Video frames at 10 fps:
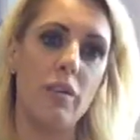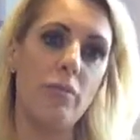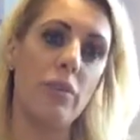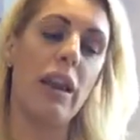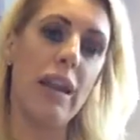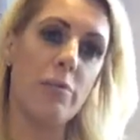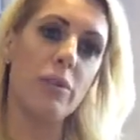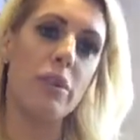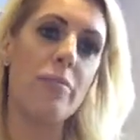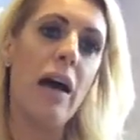I'm going to
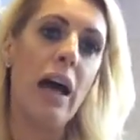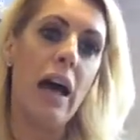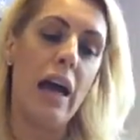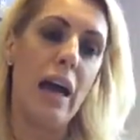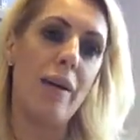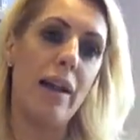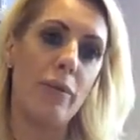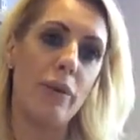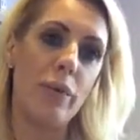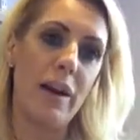label them and
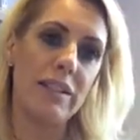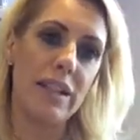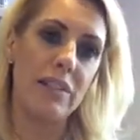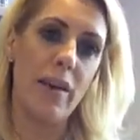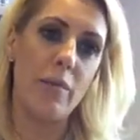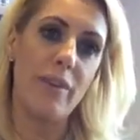I'm going to identify